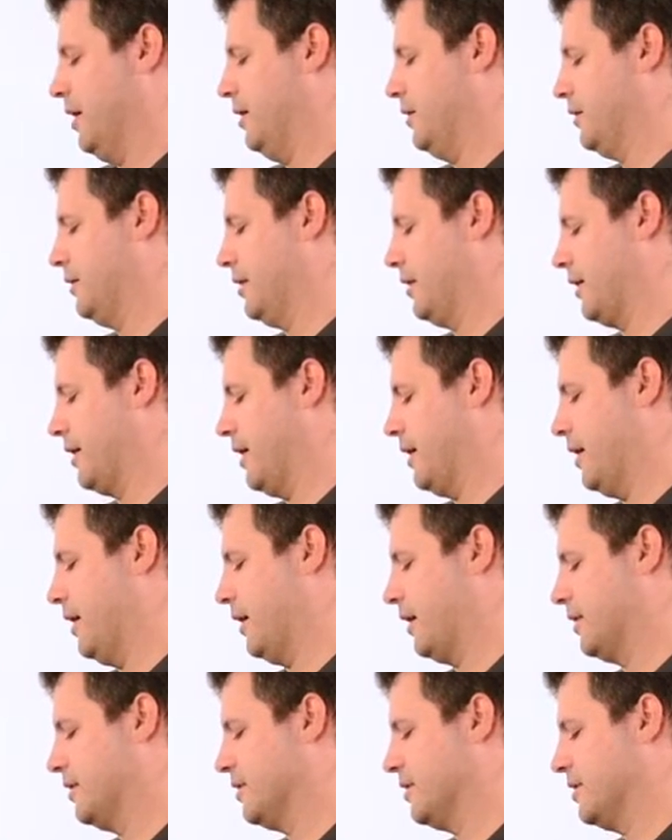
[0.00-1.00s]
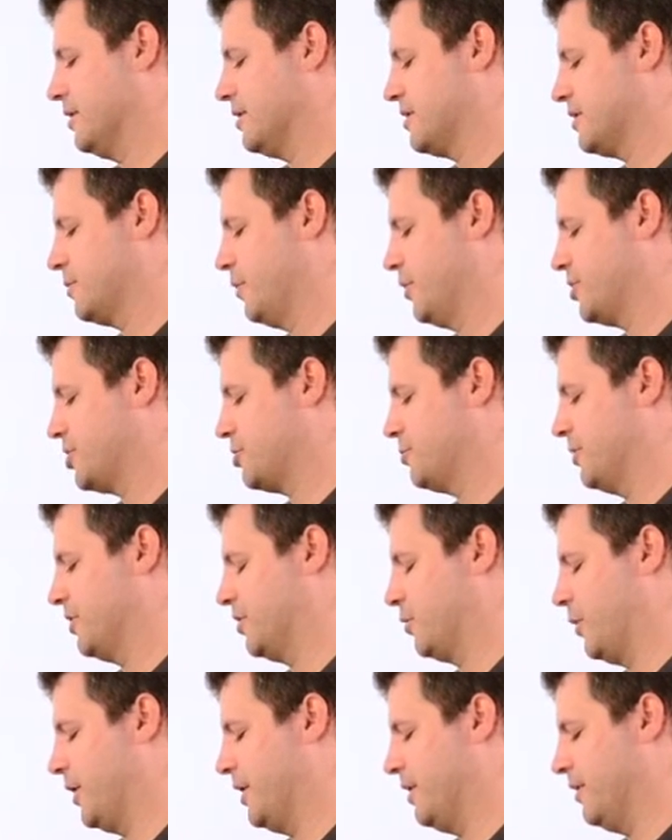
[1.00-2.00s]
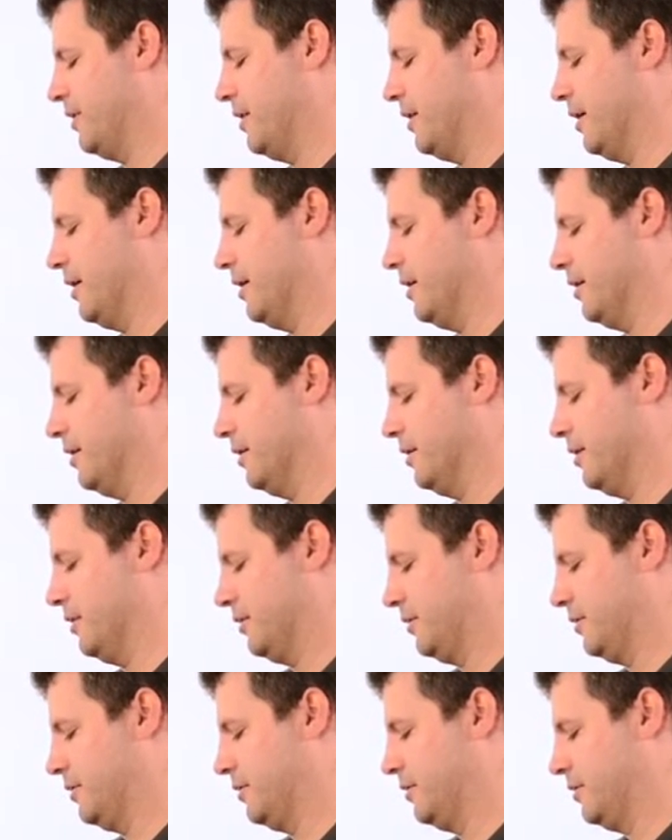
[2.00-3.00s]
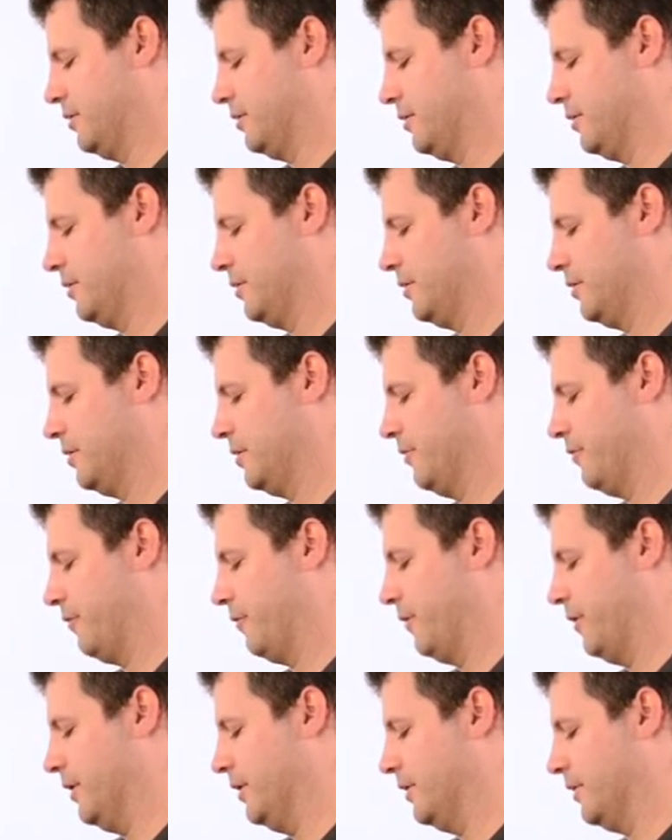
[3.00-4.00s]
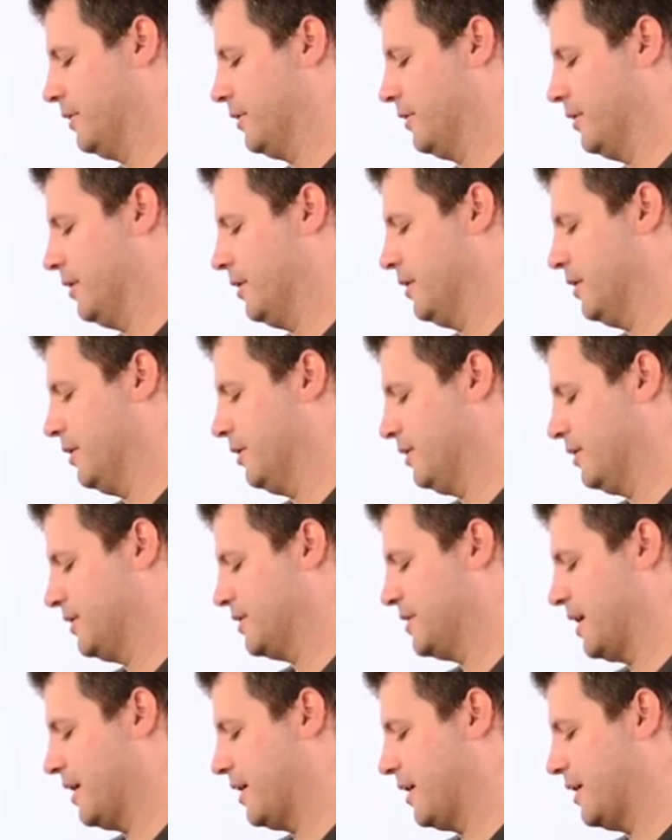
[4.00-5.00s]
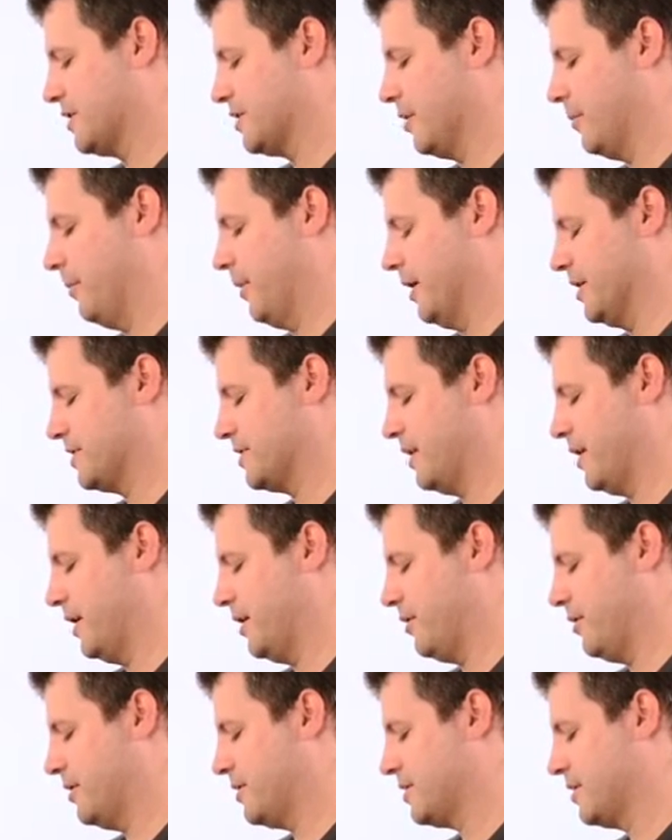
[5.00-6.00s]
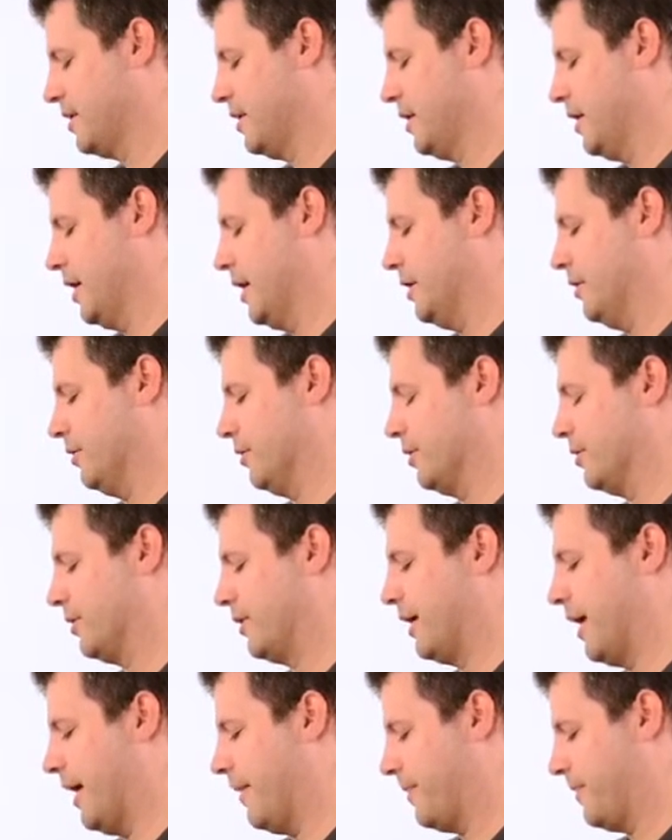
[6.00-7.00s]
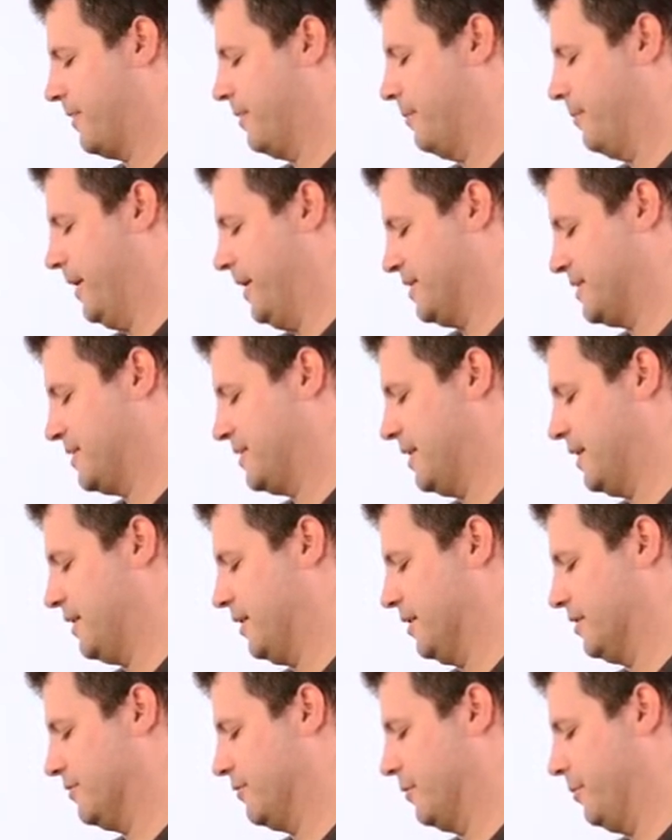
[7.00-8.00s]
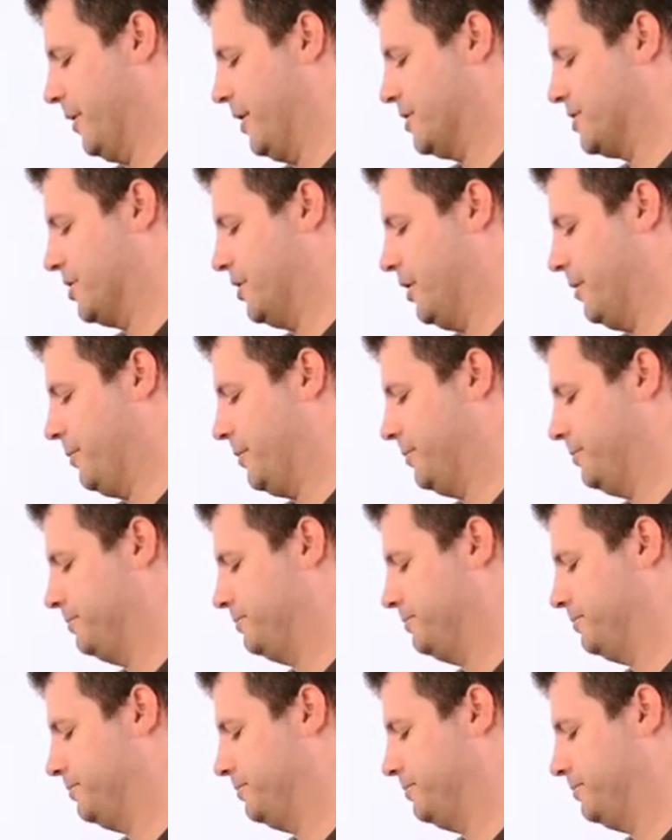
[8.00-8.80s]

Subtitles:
and again I can switch between the different settings on my sliders in order to get the best settings for my job.